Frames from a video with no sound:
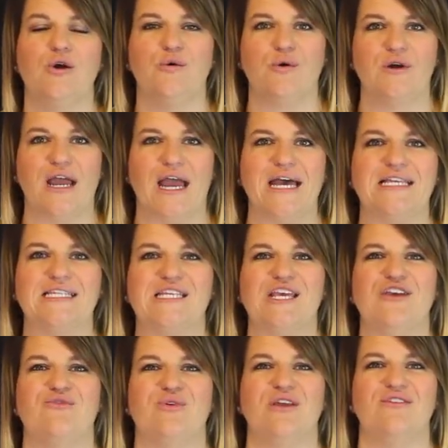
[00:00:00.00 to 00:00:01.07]
Whereas
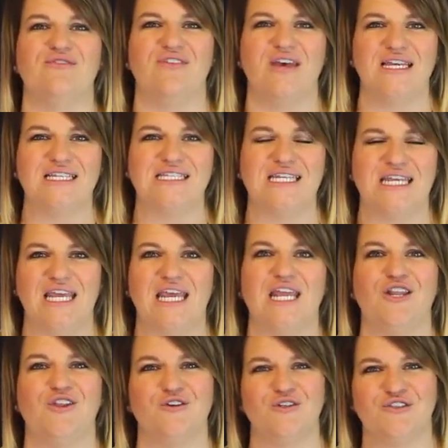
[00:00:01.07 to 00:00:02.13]
if we invest
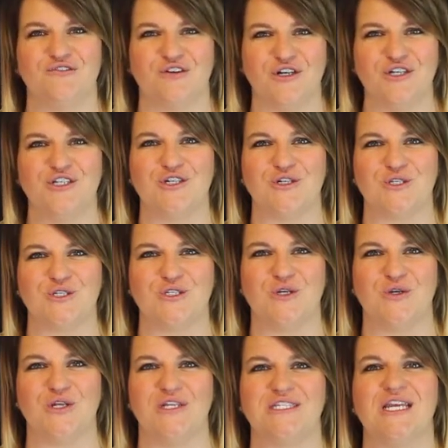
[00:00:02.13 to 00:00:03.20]
in those first-year
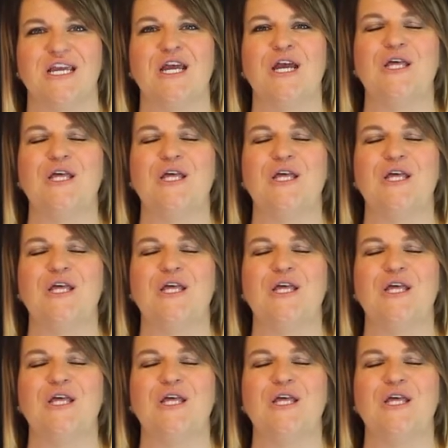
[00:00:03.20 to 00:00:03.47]
students,